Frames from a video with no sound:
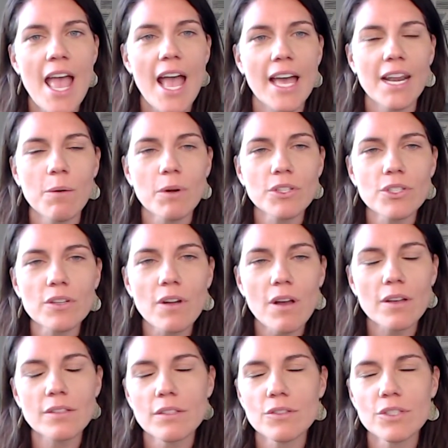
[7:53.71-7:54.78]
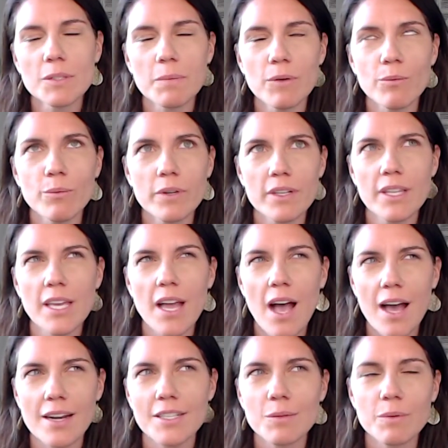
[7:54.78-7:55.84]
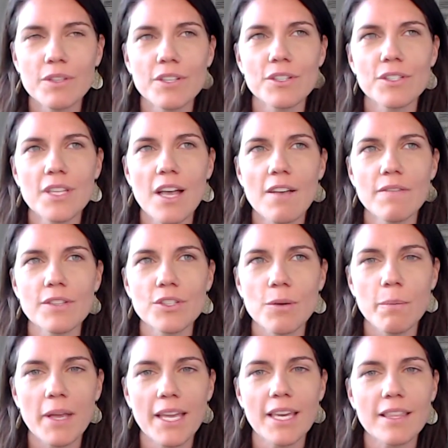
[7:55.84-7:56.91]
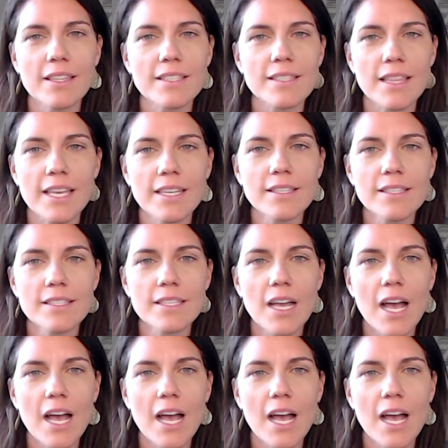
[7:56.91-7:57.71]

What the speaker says: And I want you to also just be really honest with yourself as you're making this list,